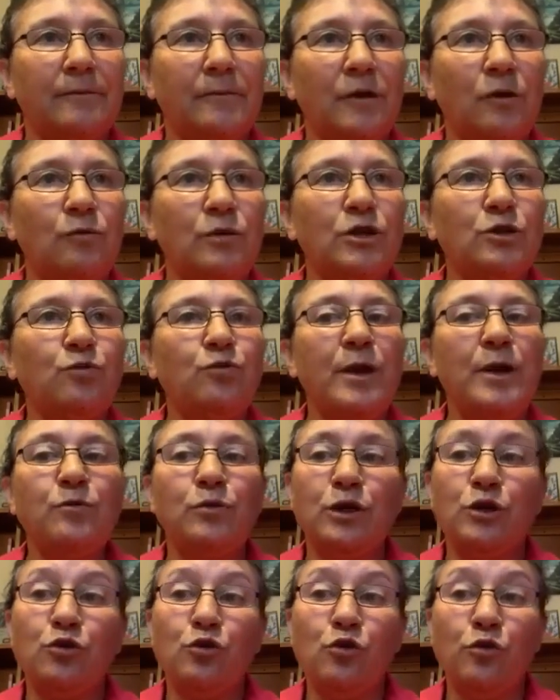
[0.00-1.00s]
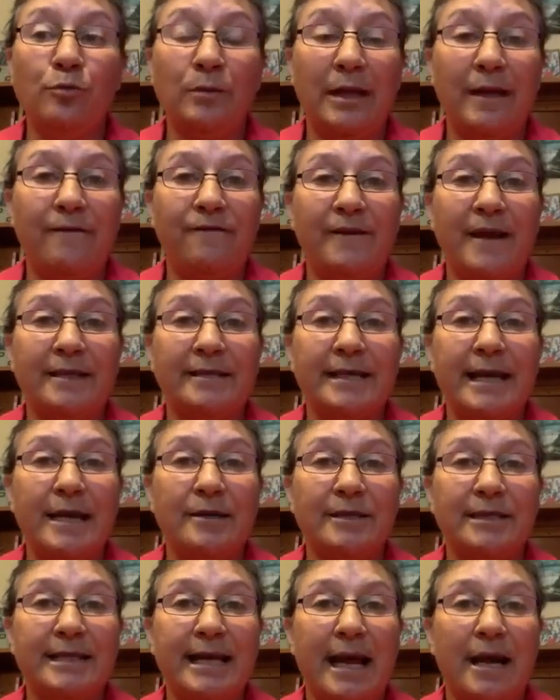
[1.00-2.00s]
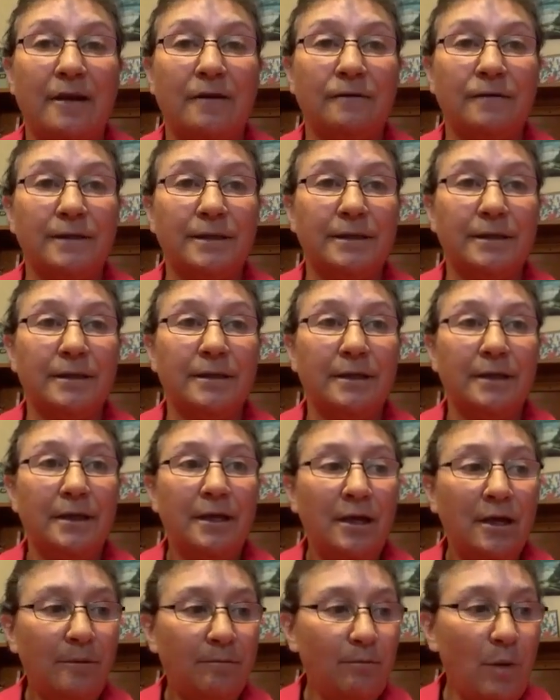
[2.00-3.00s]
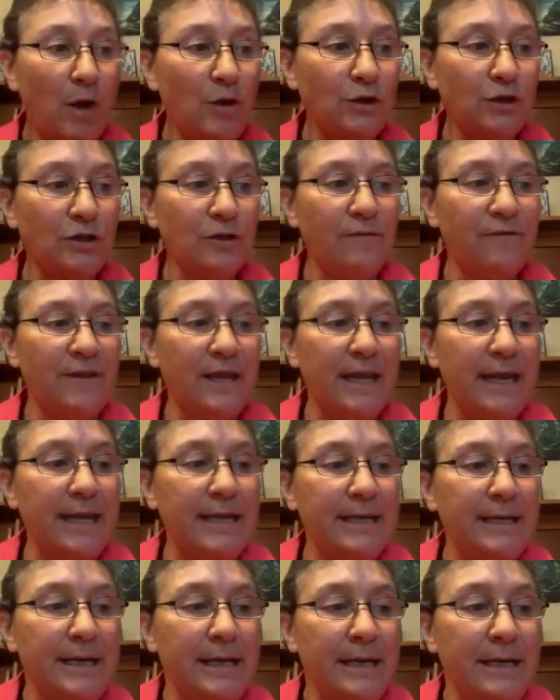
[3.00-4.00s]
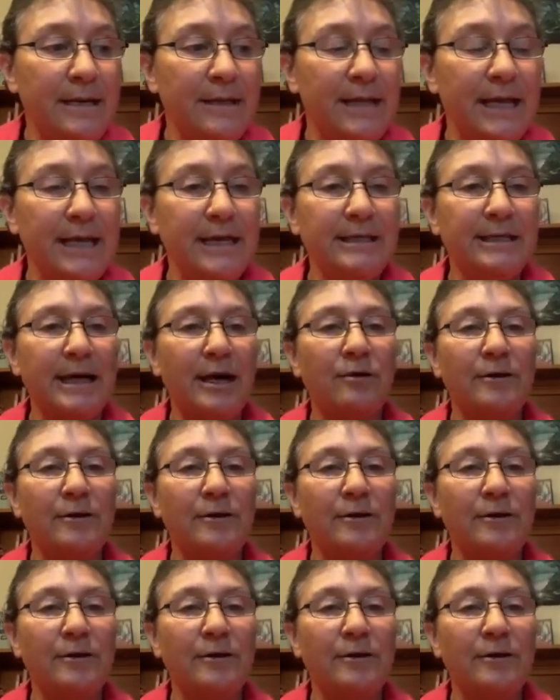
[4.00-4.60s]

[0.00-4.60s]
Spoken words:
which we would normally fund ourselves. Most of these are